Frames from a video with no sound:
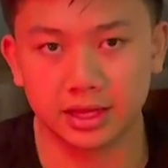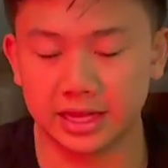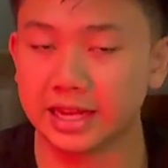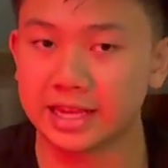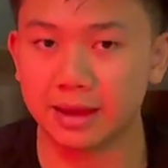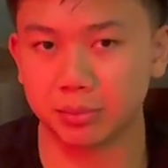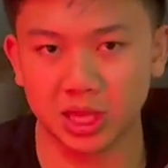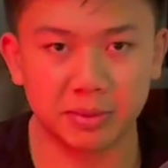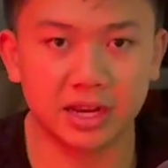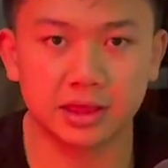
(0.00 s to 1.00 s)
And I can't
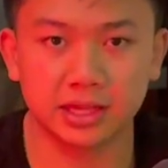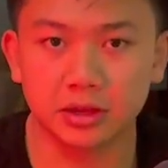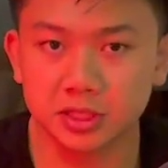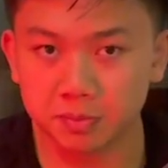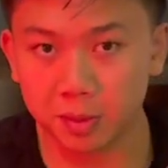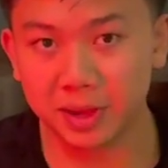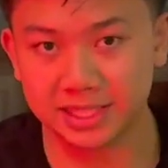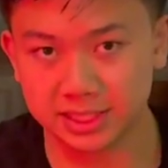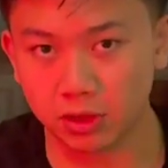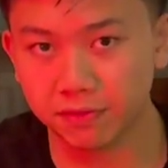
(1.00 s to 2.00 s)
blame anything else but
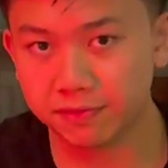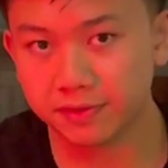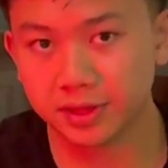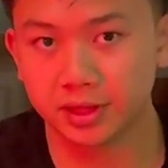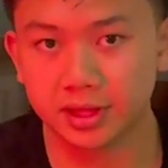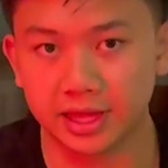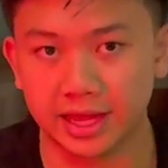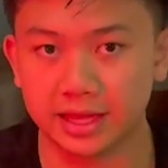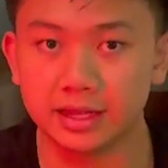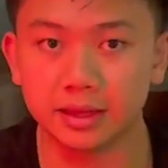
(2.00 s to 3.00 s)
myself
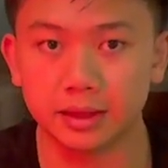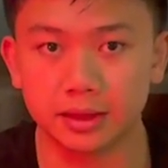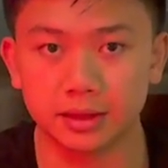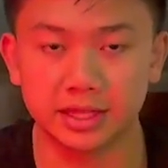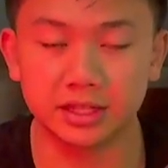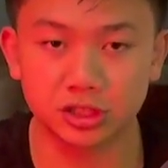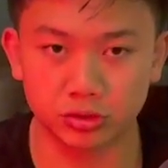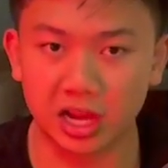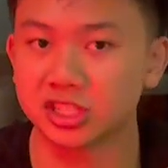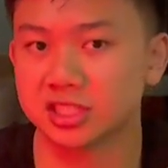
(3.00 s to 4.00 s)
and the
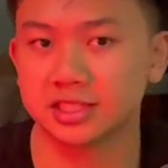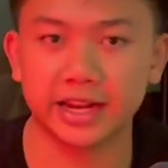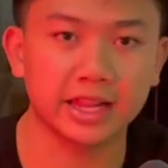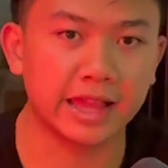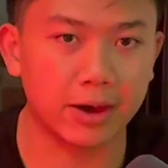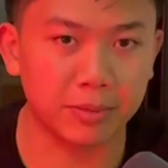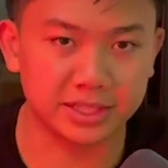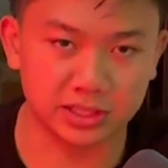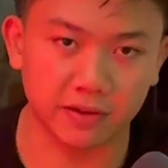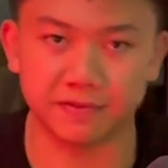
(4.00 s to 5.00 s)
distractions that I allow
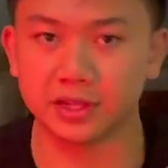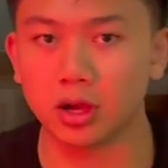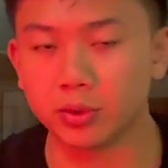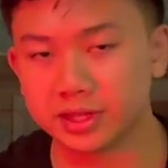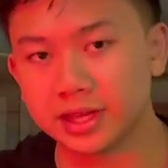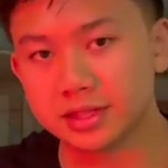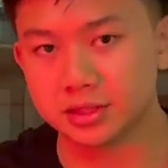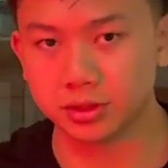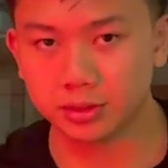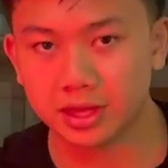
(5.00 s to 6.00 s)
myself to go and get
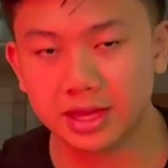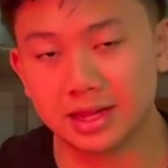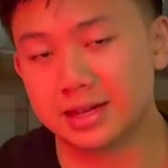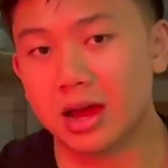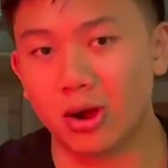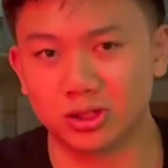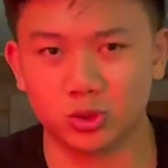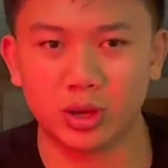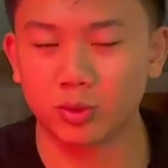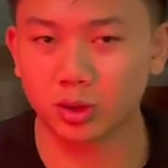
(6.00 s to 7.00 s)
into. Now,
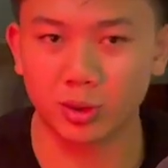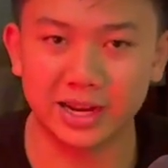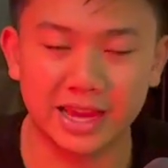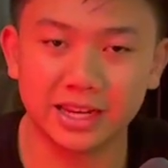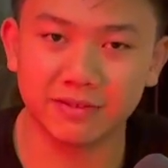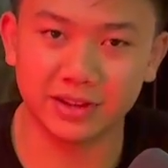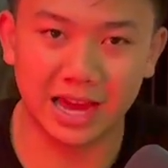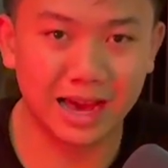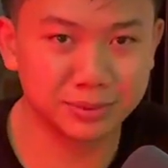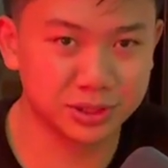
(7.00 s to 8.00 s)
do I regret any of it?
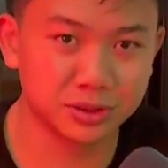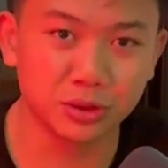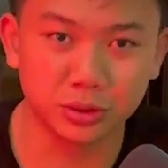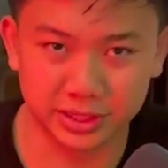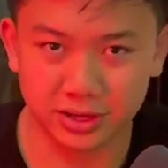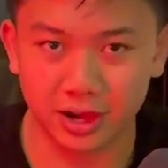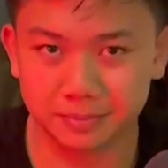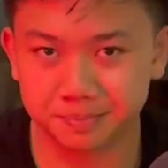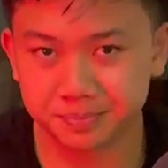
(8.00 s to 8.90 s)
Absolutely not.